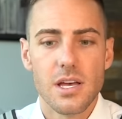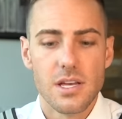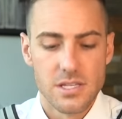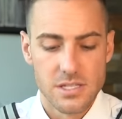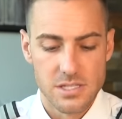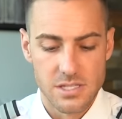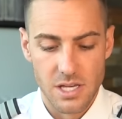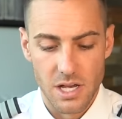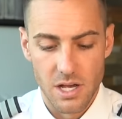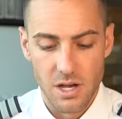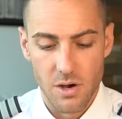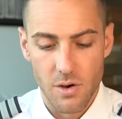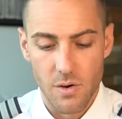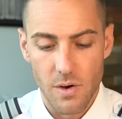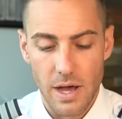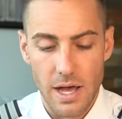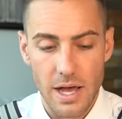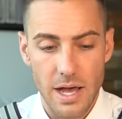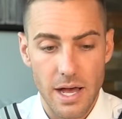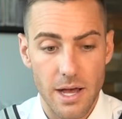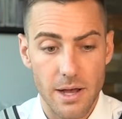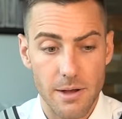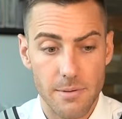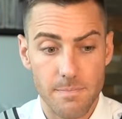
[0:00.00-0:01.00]

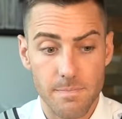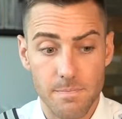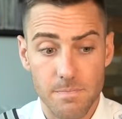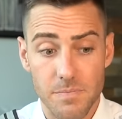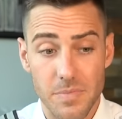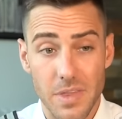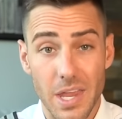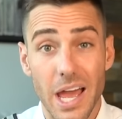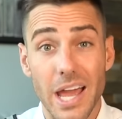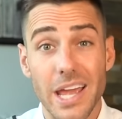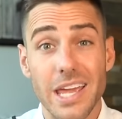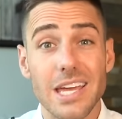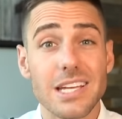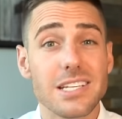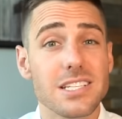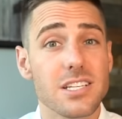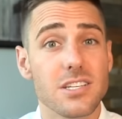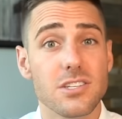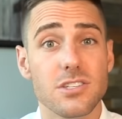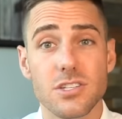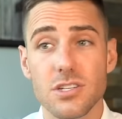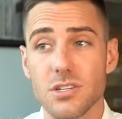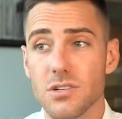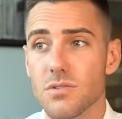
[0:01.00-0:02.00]
So, I get to
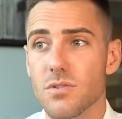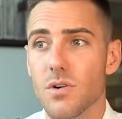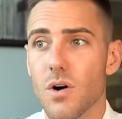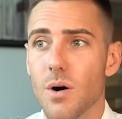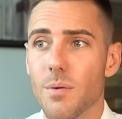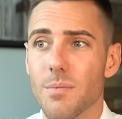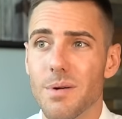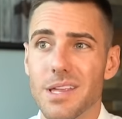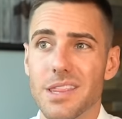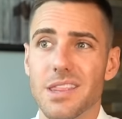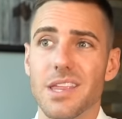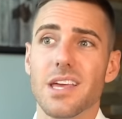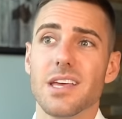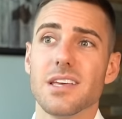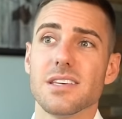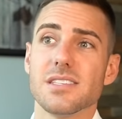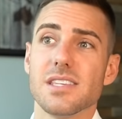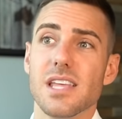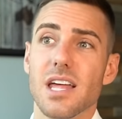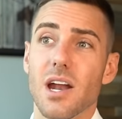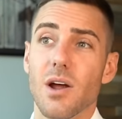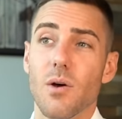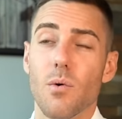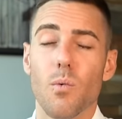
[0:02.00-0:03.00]
do all my things
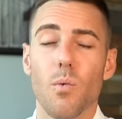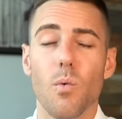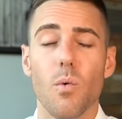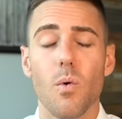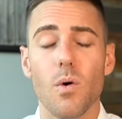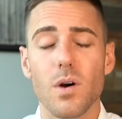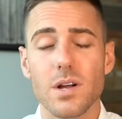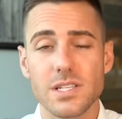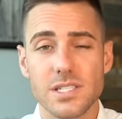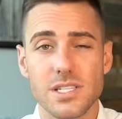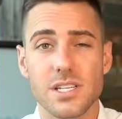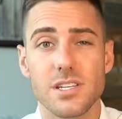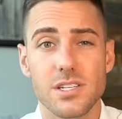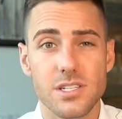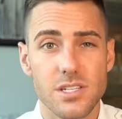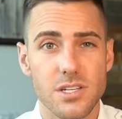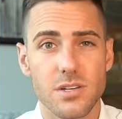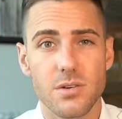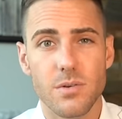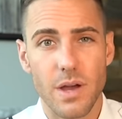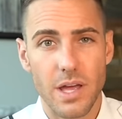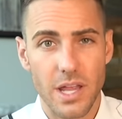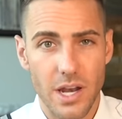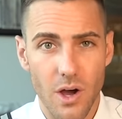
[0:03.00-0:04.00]
that I want to
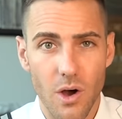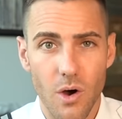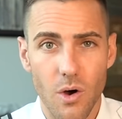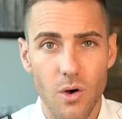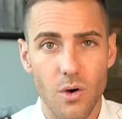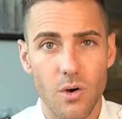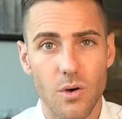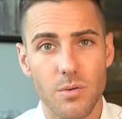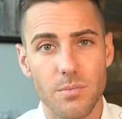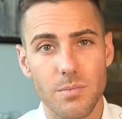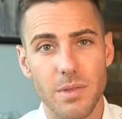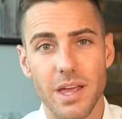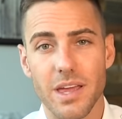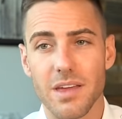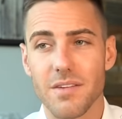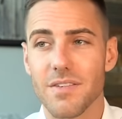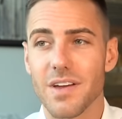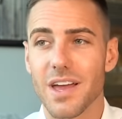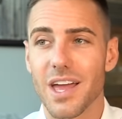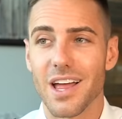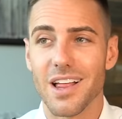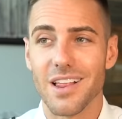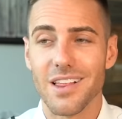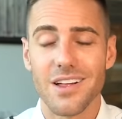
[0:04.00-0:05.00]
do at home. Like if
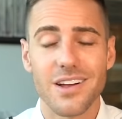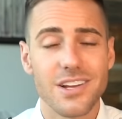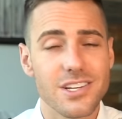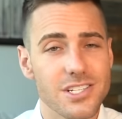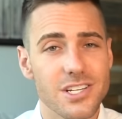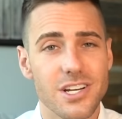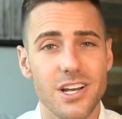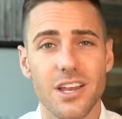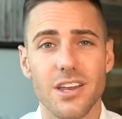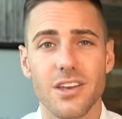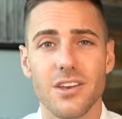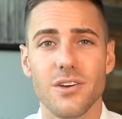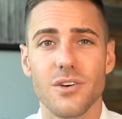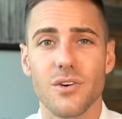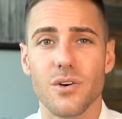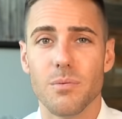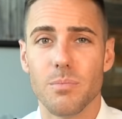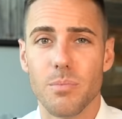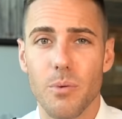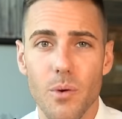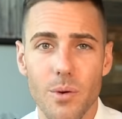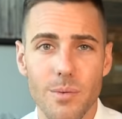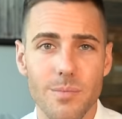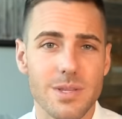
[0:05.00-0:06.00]
I got laundry to do,
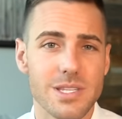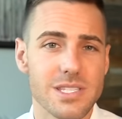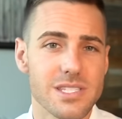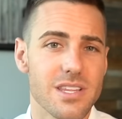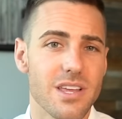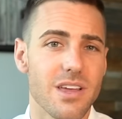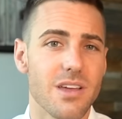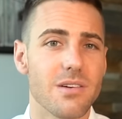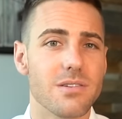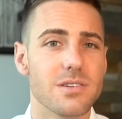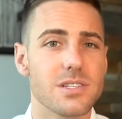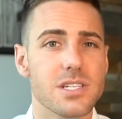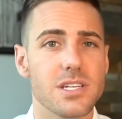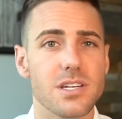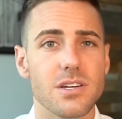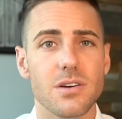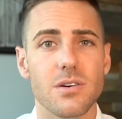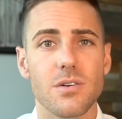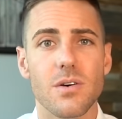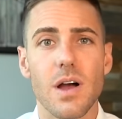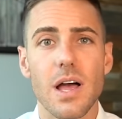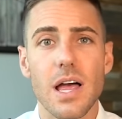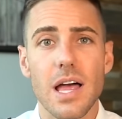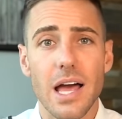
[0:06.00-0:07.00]
appointments to go
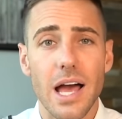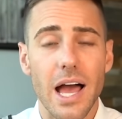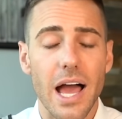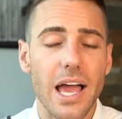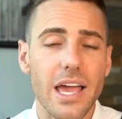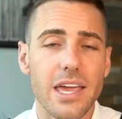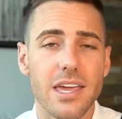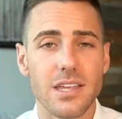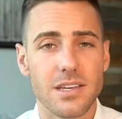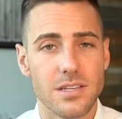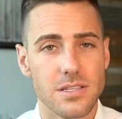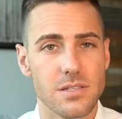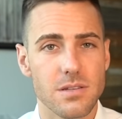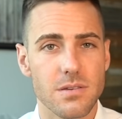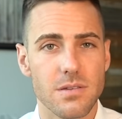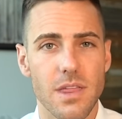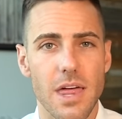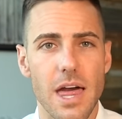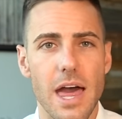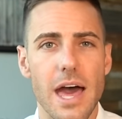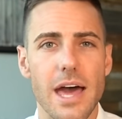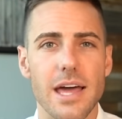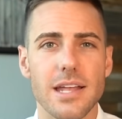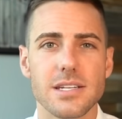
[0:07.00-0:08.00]
to, I can do
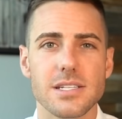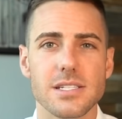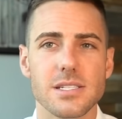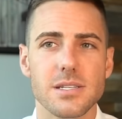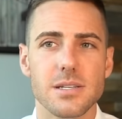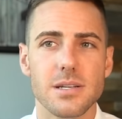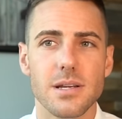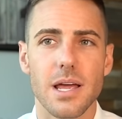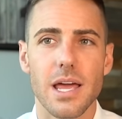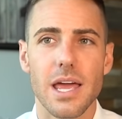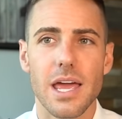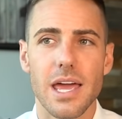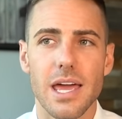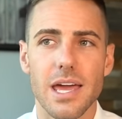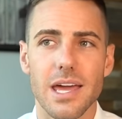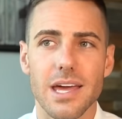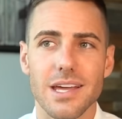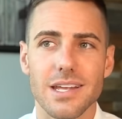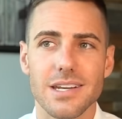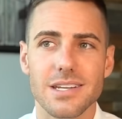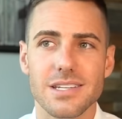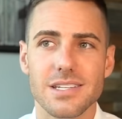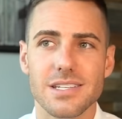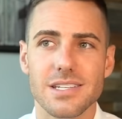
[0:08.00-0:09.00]
that.
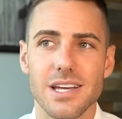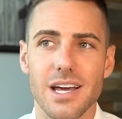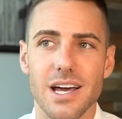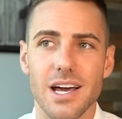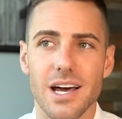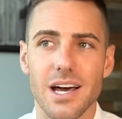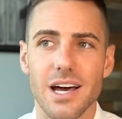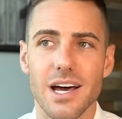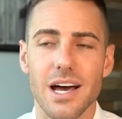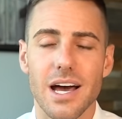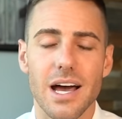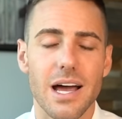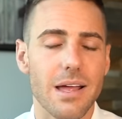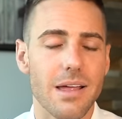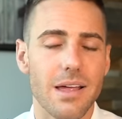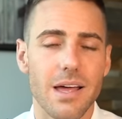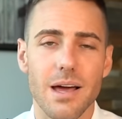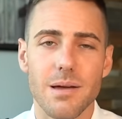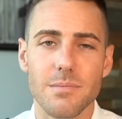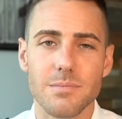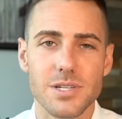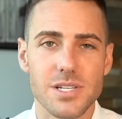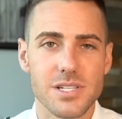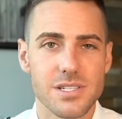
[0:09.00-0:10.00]
And
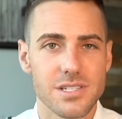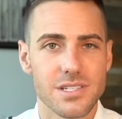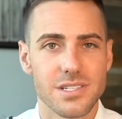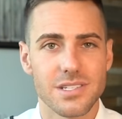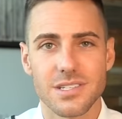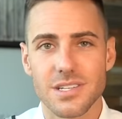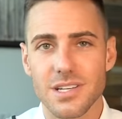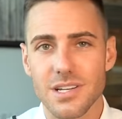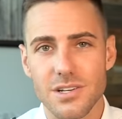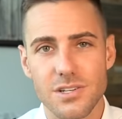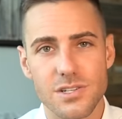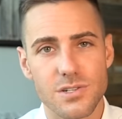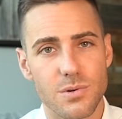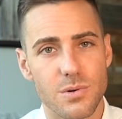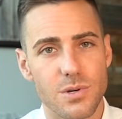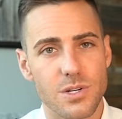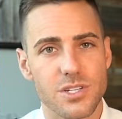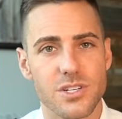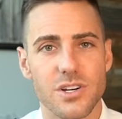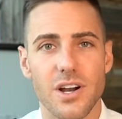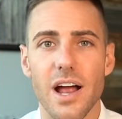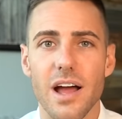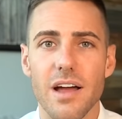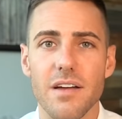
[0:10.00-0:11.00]
I'm just a short
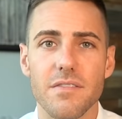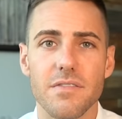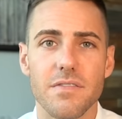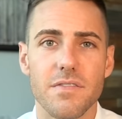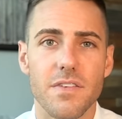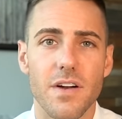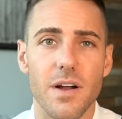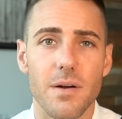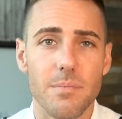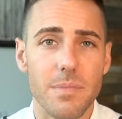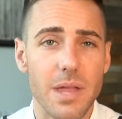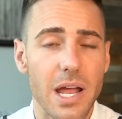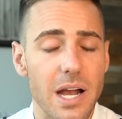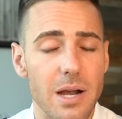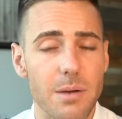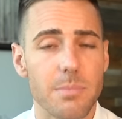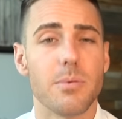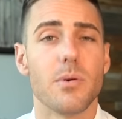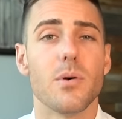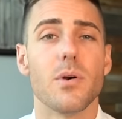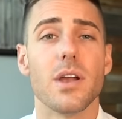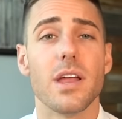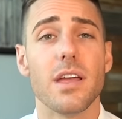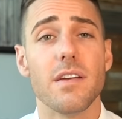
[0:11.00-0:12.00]
drive from the
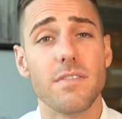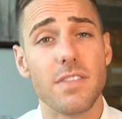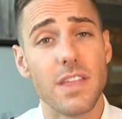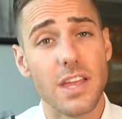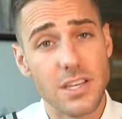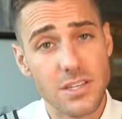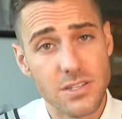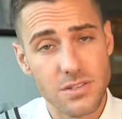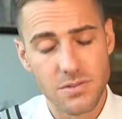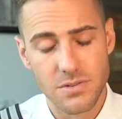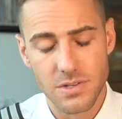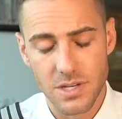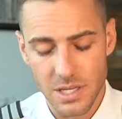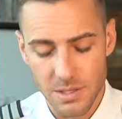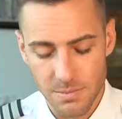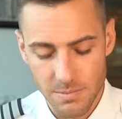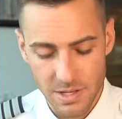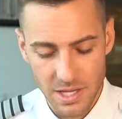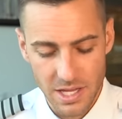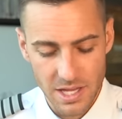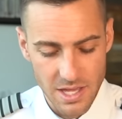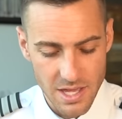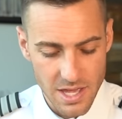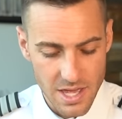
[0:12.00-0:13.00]
airport if they do need
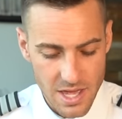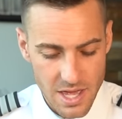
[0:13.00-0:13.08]
me.